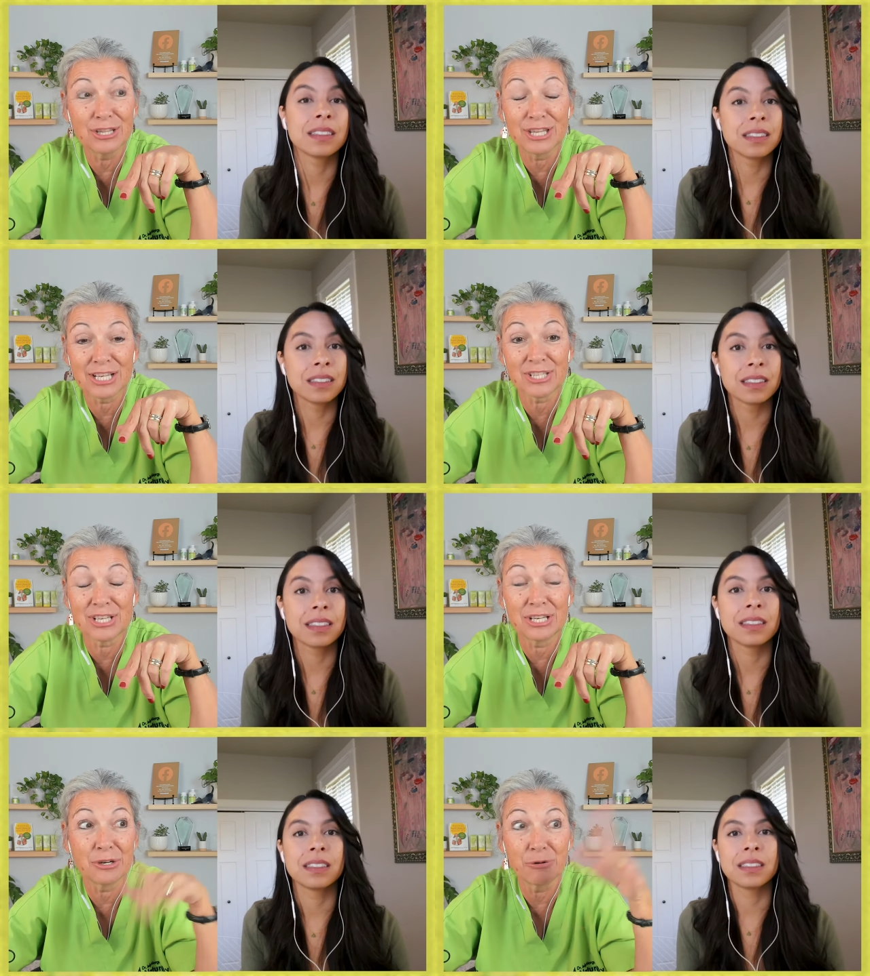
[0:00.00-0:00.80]
Speaker 1: And next
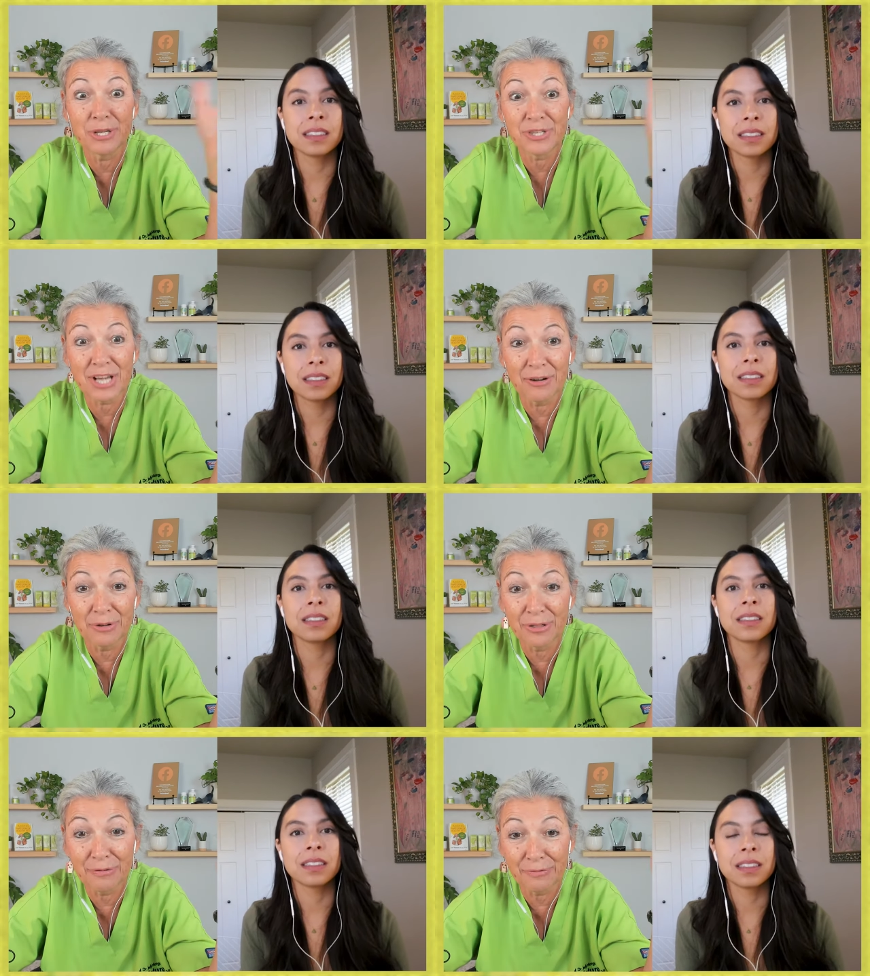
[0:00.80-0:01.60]
thing I know, he's out
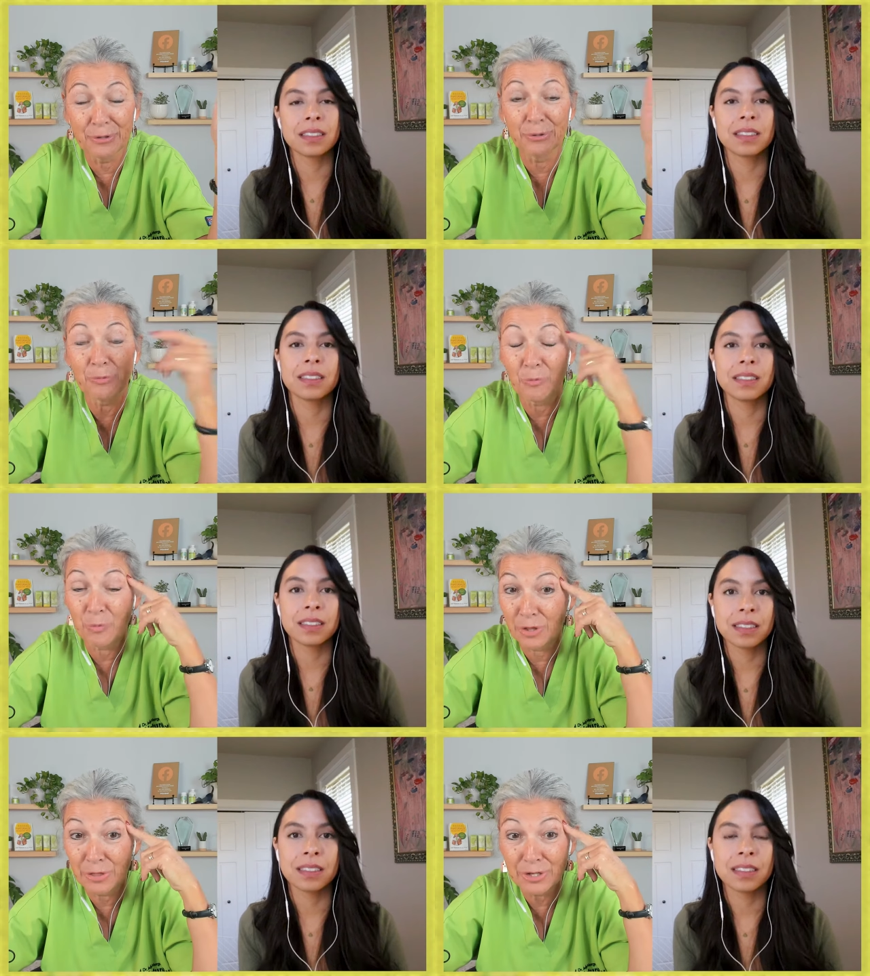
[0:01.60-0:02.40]
in the field
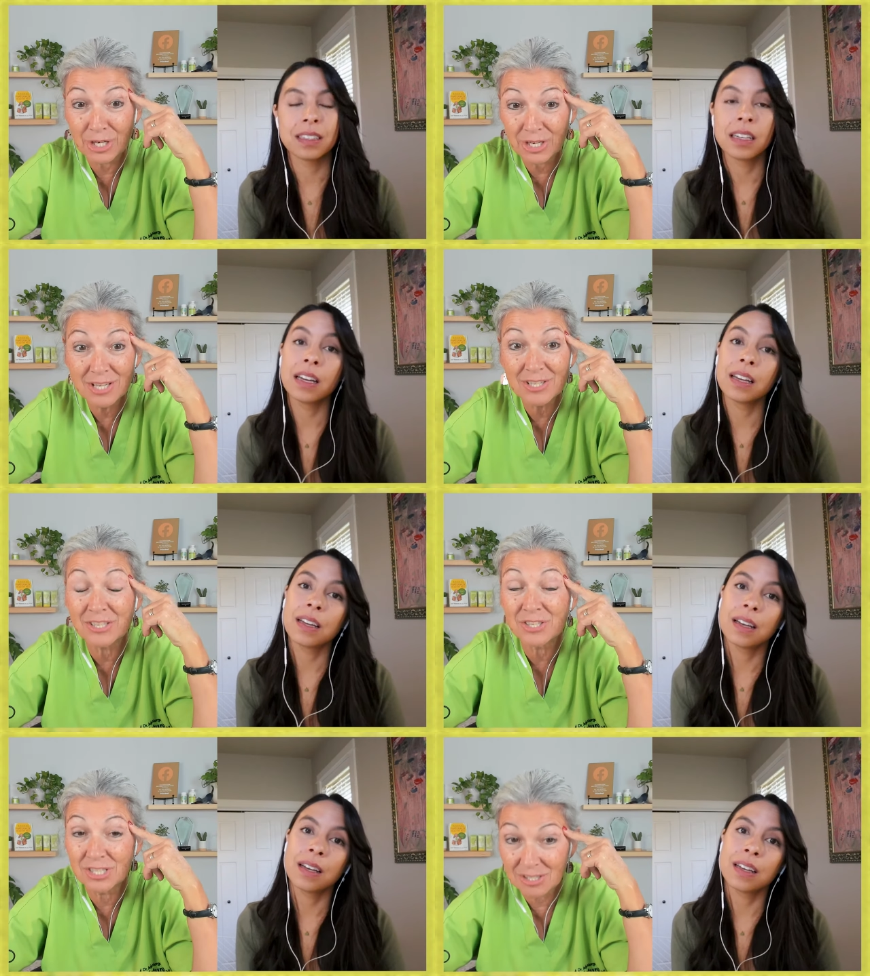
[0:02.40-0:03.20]
with the donkeys,
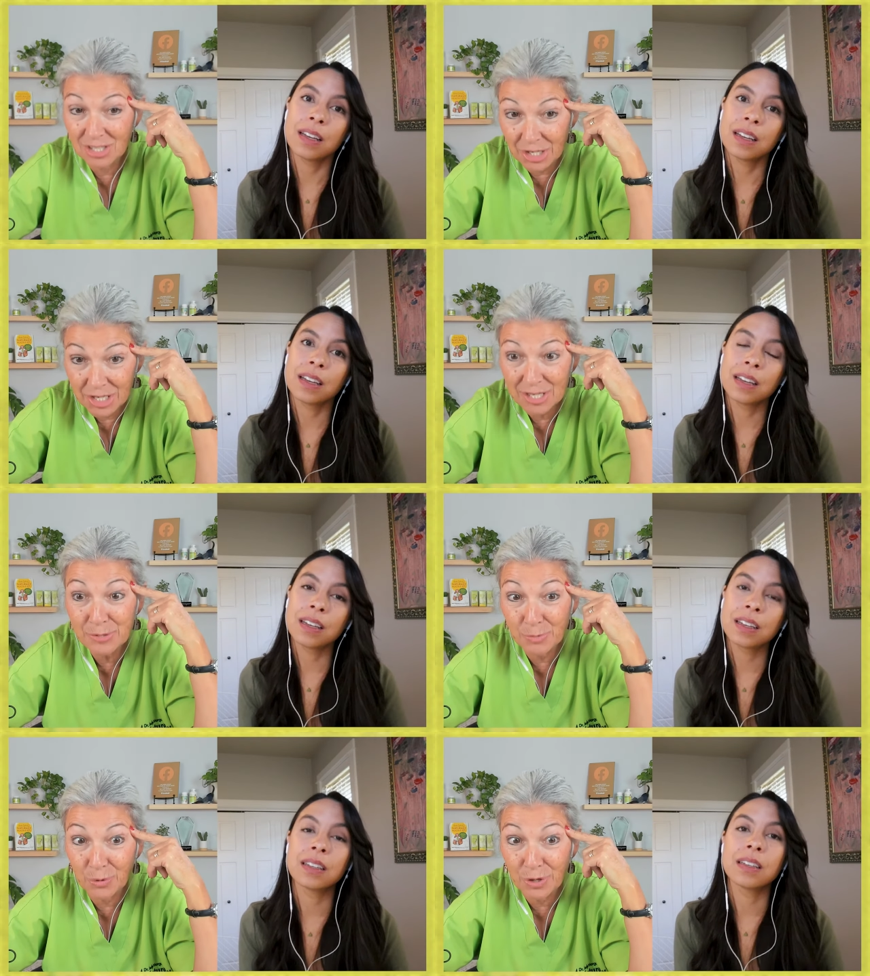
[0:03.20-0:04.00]
and
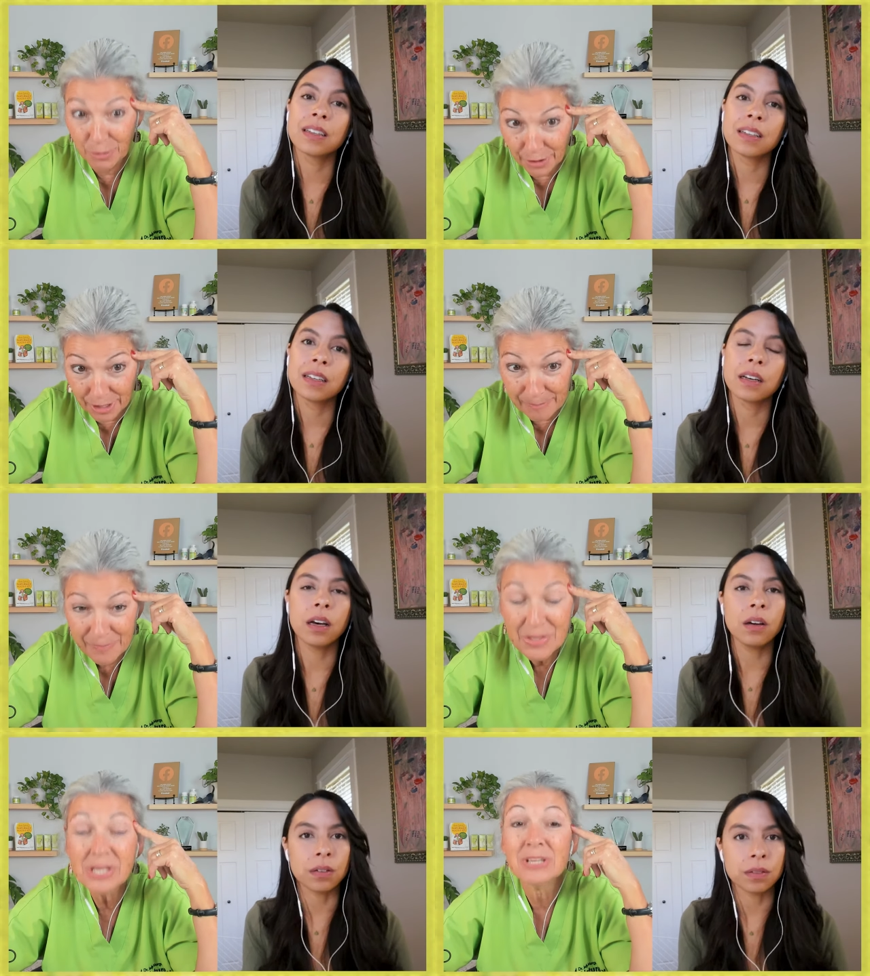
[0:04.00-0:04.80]
donkeys will kill
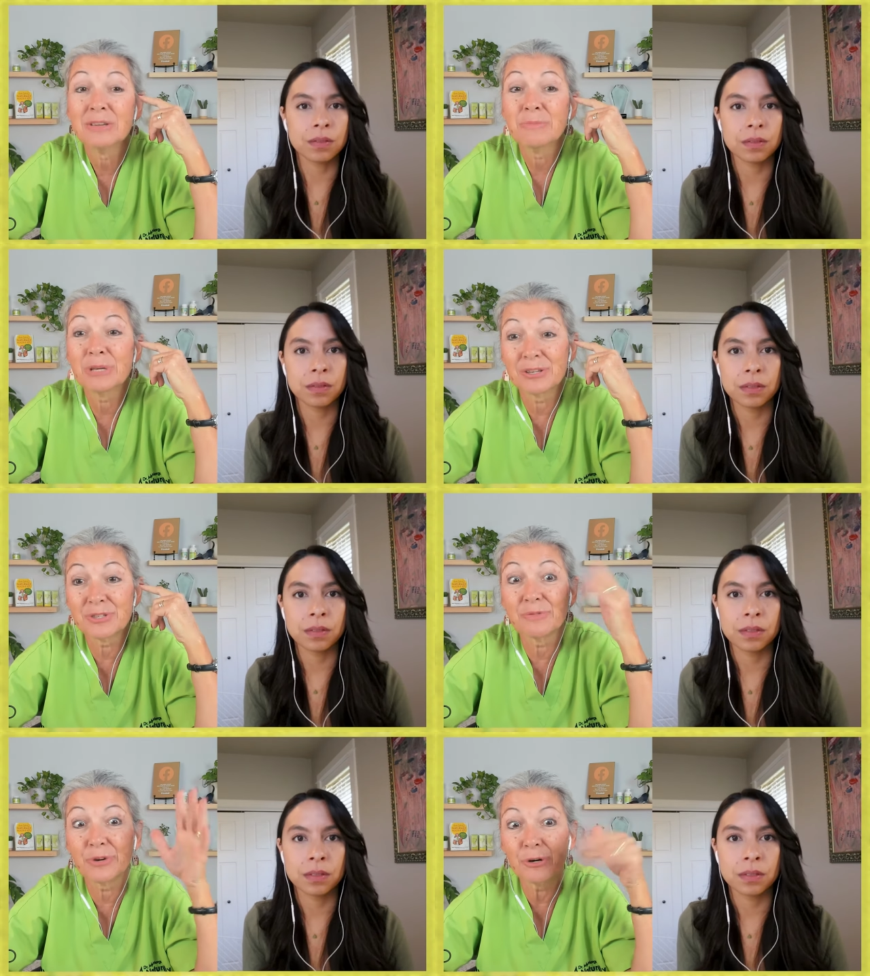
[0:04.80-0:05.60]
them because
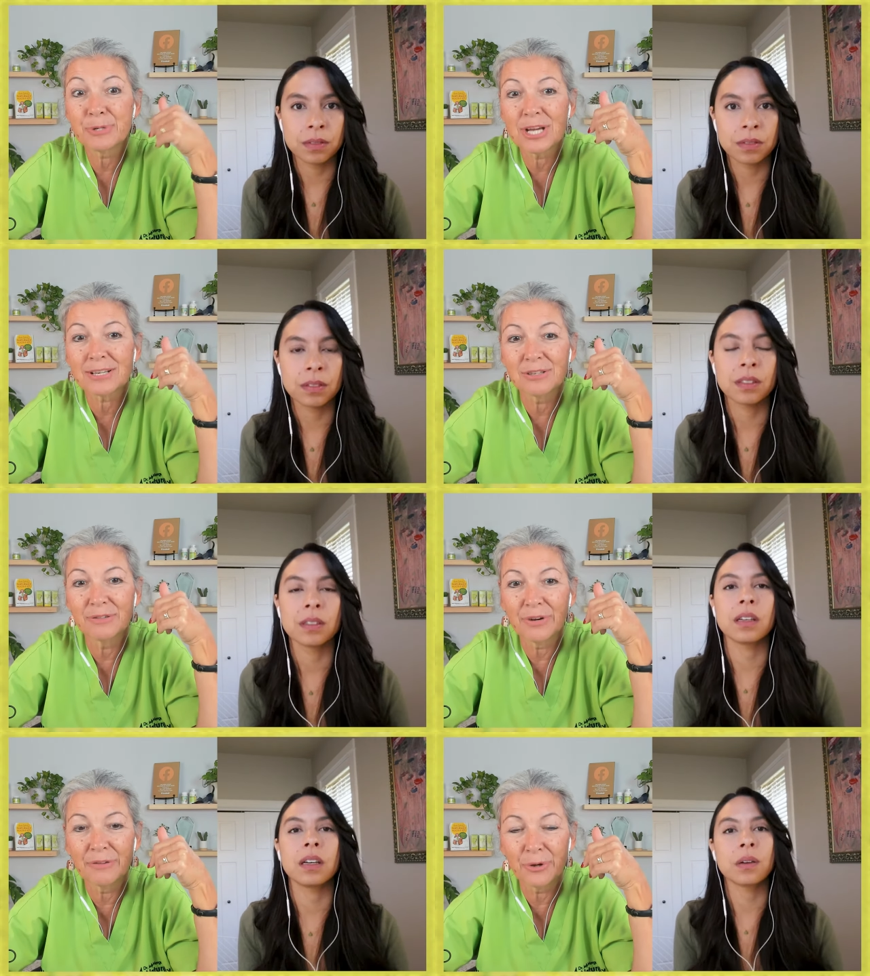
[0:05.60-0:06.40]
they're very protective
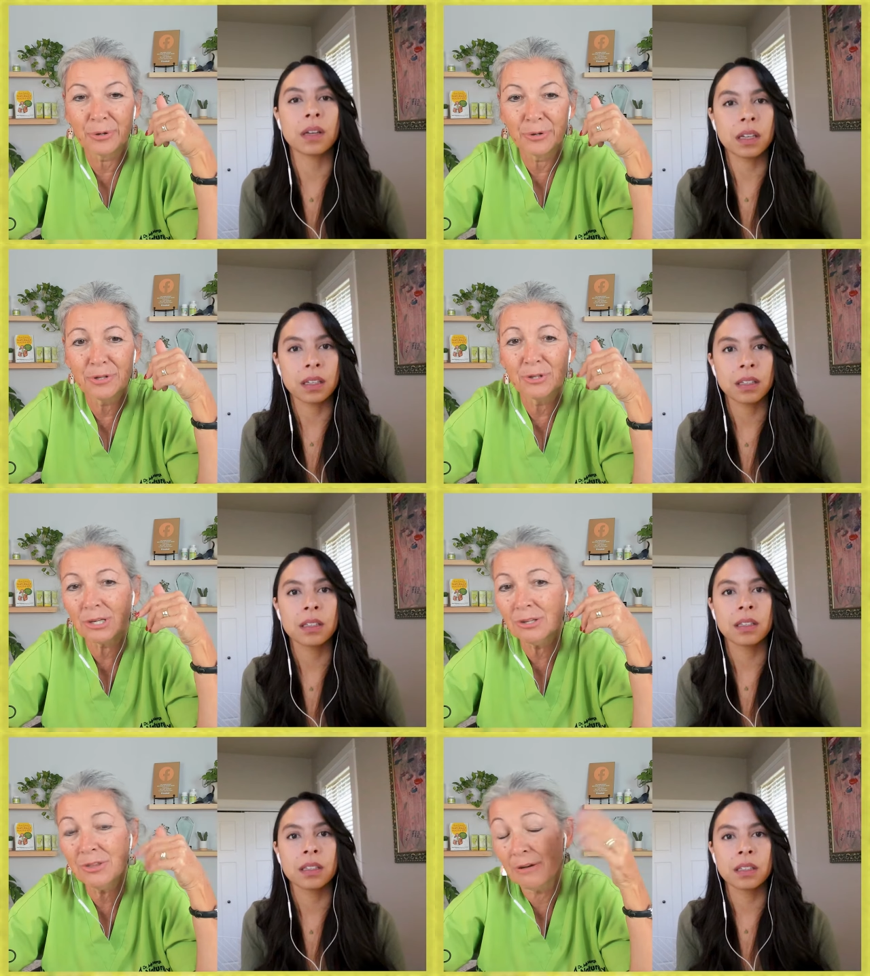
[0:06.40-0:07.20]
of the herd. Luckily,